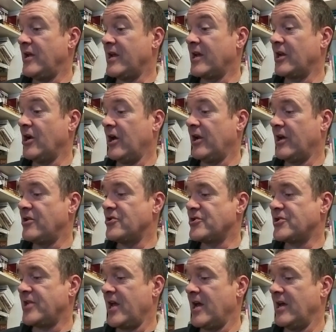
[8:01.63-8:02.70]
he cannot
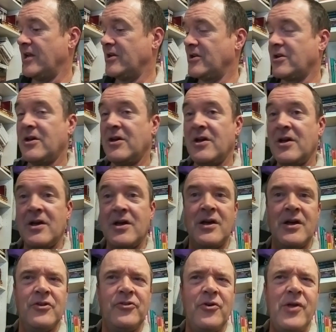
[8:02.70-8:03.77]
understand.
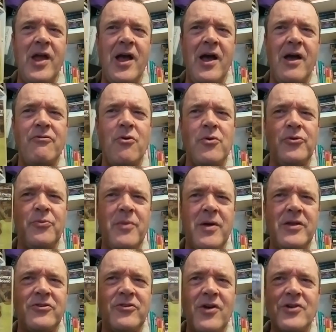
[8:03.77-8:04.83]
So yeah, I've always
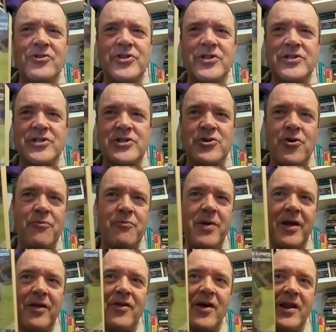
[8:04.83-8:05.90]
meant to actually just sort of
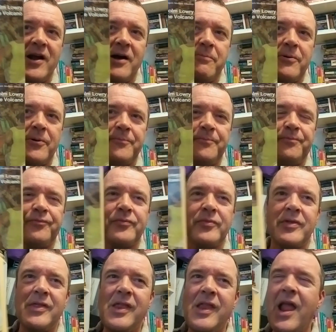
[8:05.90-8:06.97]
pick that up.
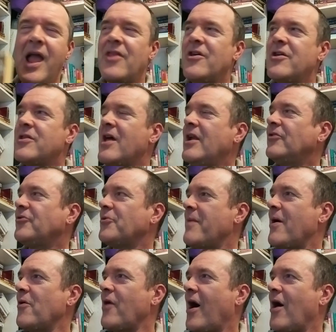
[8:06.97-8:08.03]
I think that it's
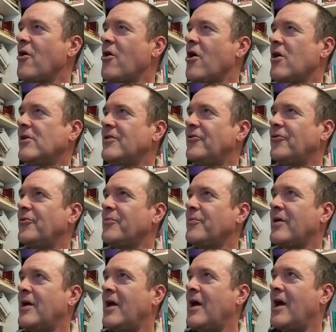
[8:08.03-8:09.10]
about
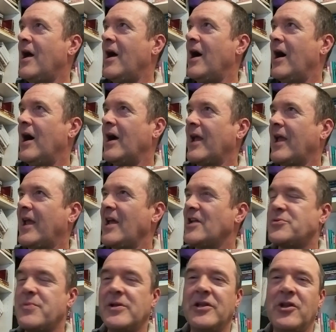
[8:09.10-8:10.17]
alcoholism.
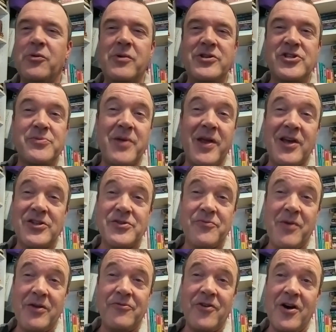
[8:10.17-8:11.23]
Gets me a little bit just because of
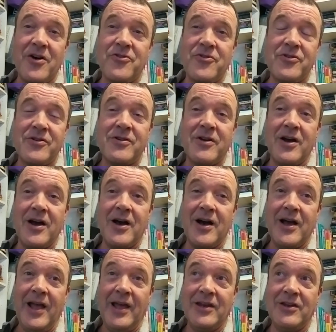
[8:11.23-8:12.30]
my father
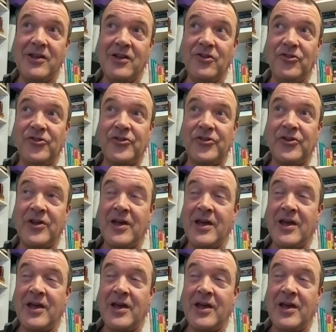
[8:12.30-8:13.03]
and his